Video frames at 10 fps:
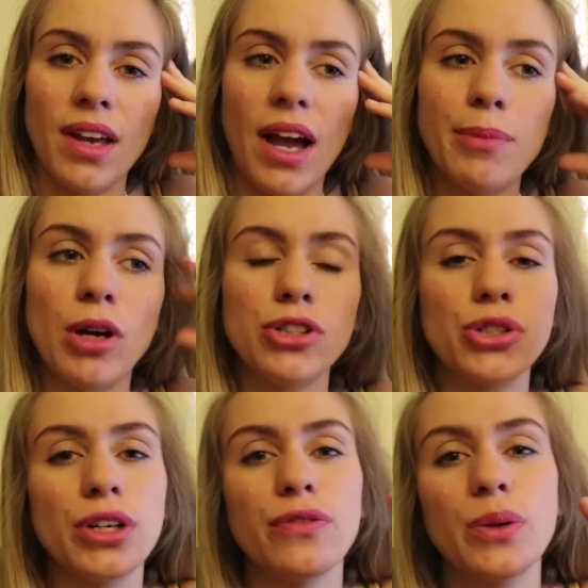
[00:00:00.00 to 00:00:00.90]
I'm not
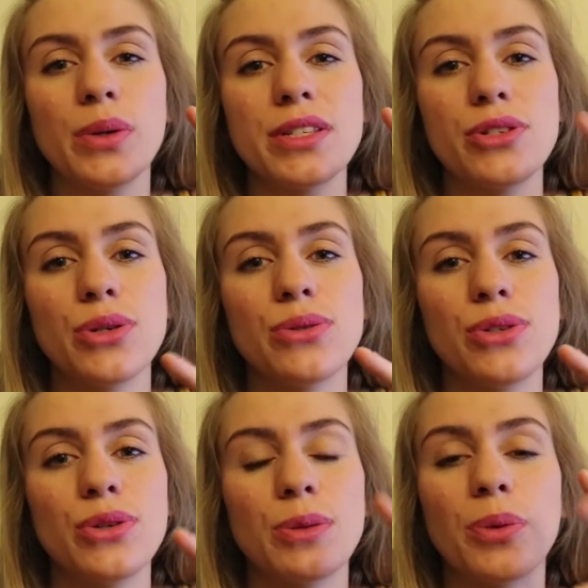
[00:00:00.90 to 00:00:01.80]
sure if it was due
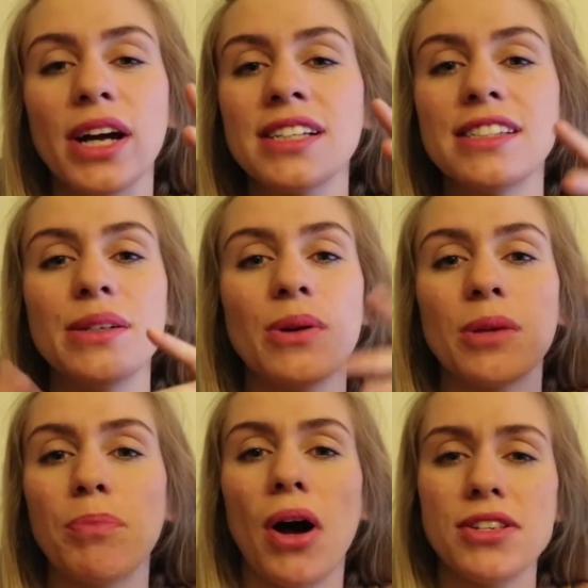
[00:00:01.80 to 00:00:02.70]
to the pregnancy
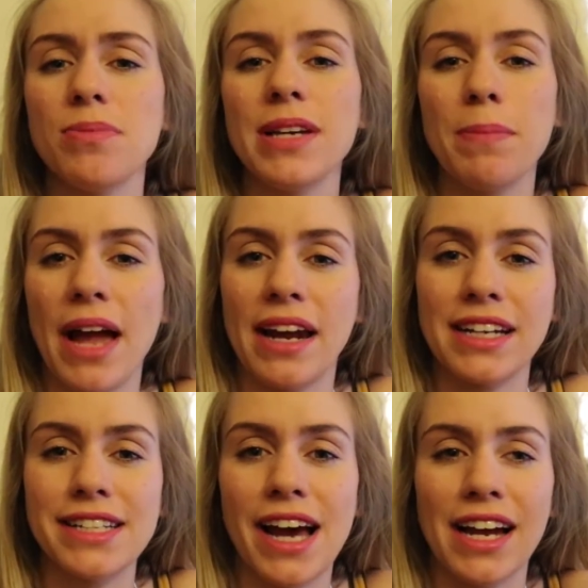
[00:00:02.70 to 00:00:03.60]
or possibly a panic
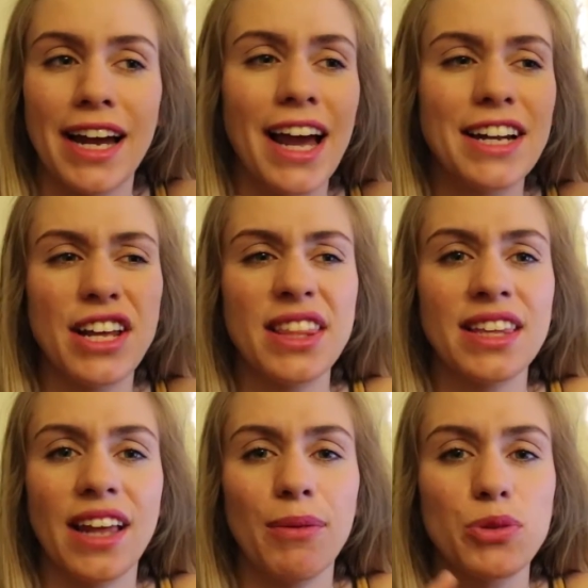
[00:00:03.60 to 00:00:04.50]
attack. I had
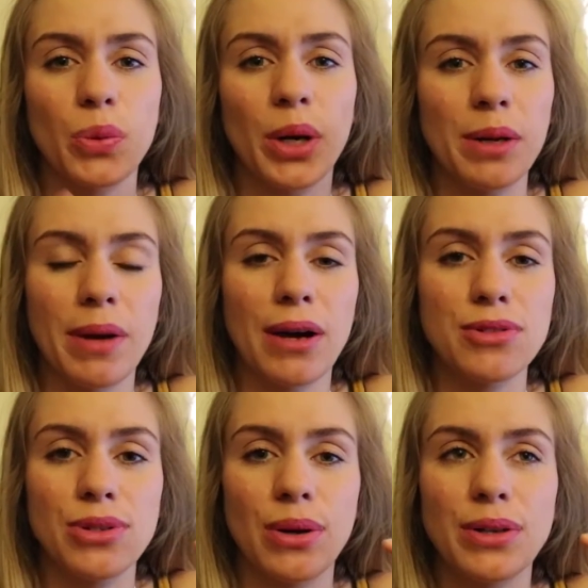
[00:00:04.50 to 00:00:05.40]
nothing that I was worried
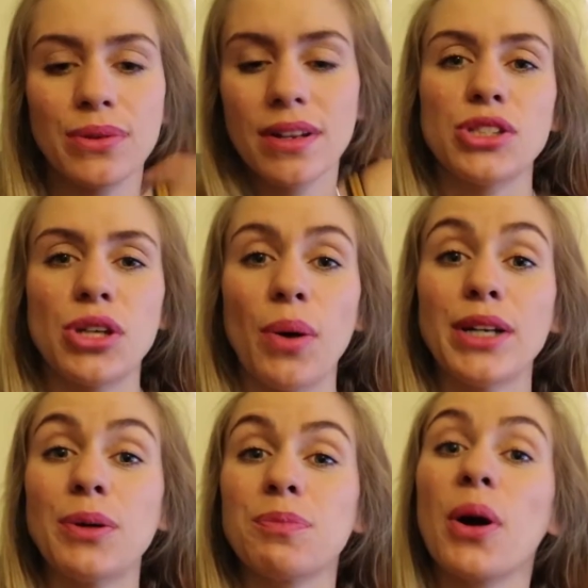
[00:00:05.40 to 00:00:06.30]
about, so I
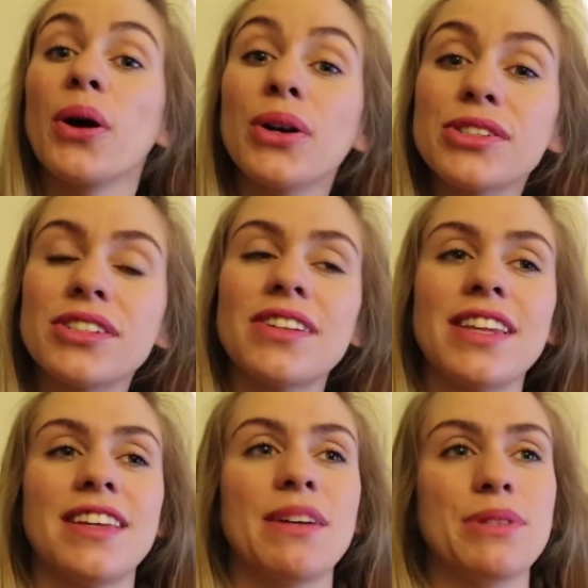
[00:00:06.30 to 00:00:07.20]
don't
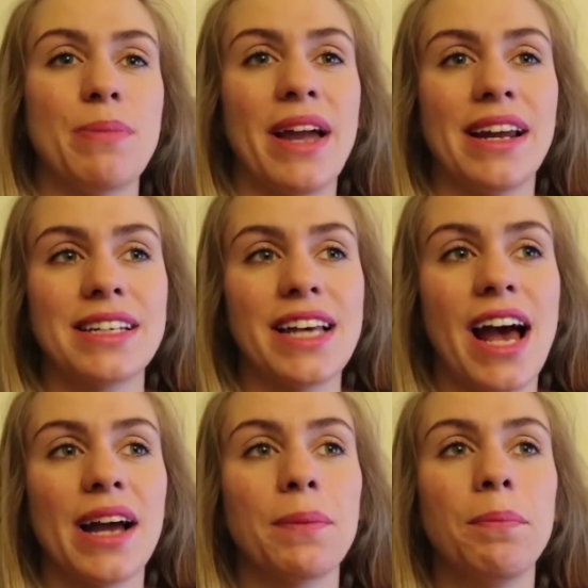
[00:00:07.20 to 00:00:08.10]
personally think it was a panic
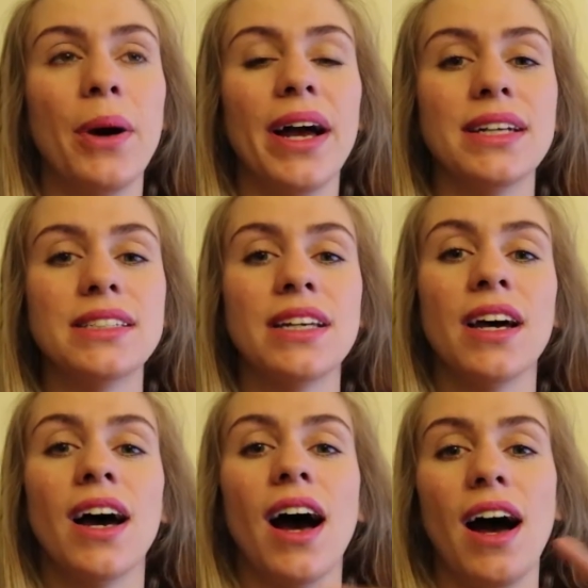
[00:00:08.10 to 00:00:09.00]
attack, but
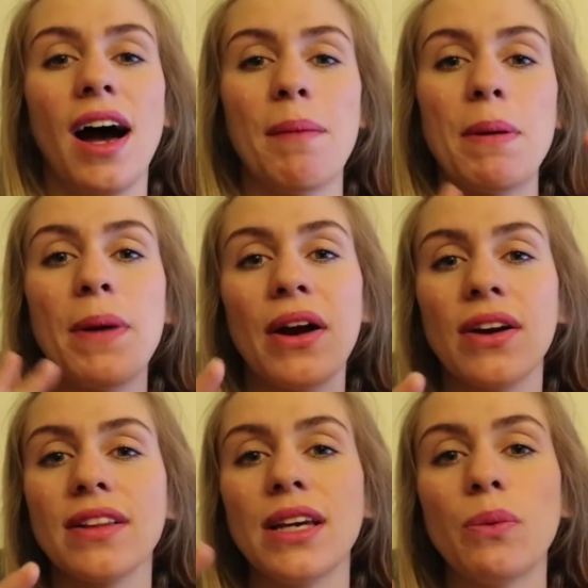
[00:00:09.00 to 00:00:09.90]

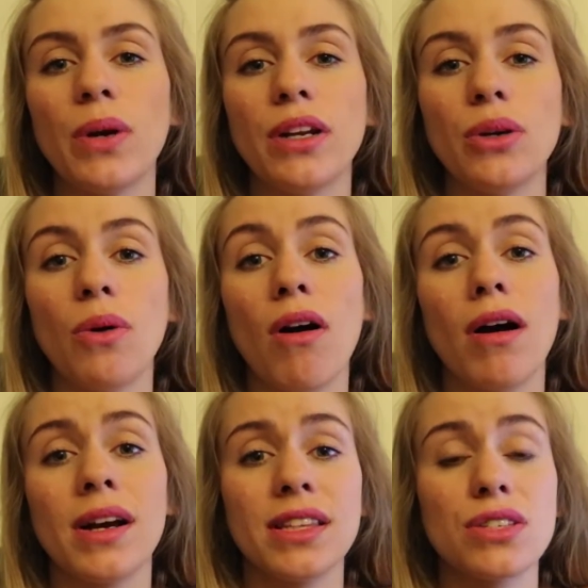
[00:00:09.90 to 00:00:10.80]
apparently when you
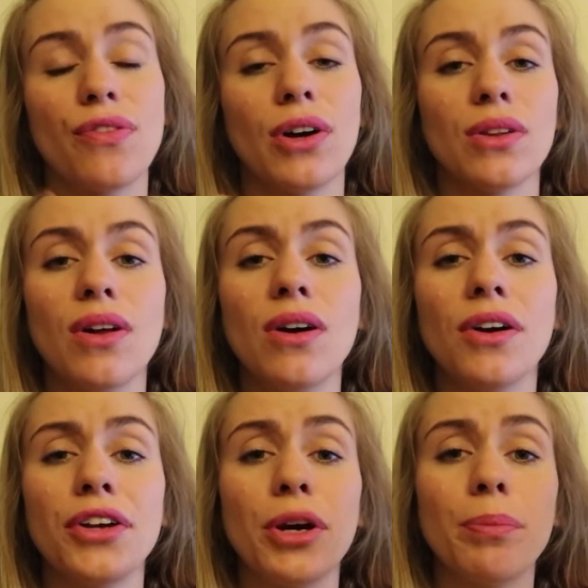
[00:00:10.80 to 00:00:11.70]
are this far
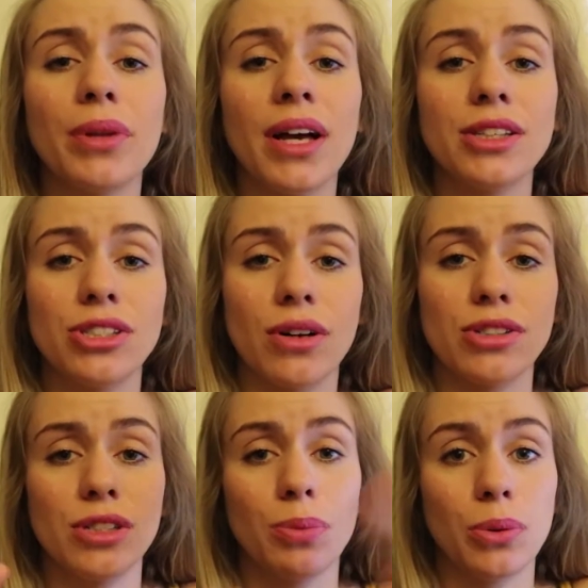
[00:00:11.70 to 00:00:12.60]
along, your blood
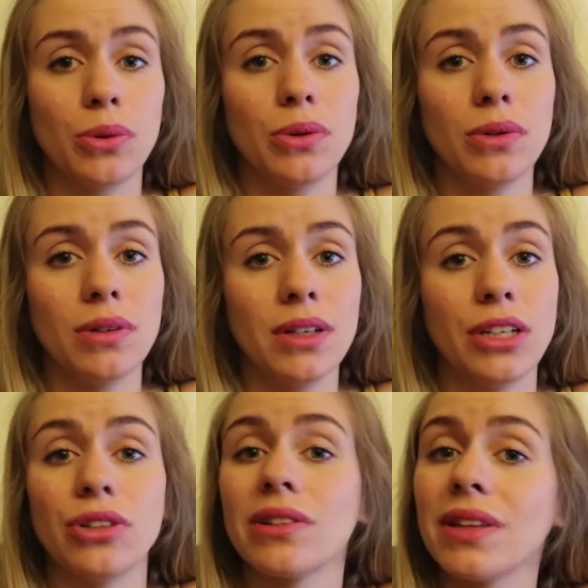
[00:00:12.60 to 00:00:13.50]
starts to pool
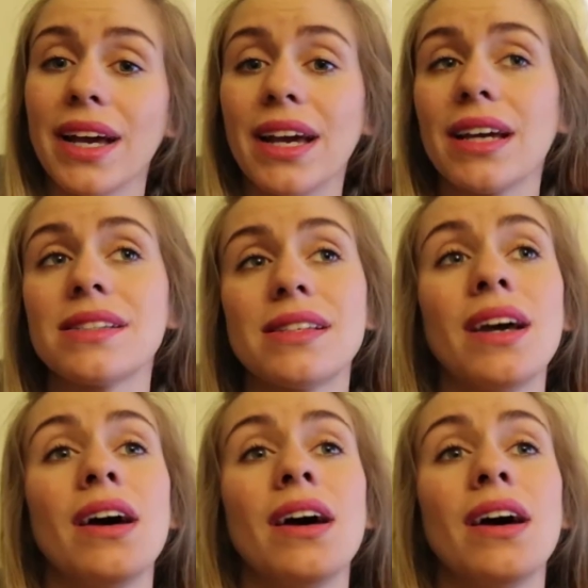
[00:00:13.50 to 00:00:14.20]
in your legs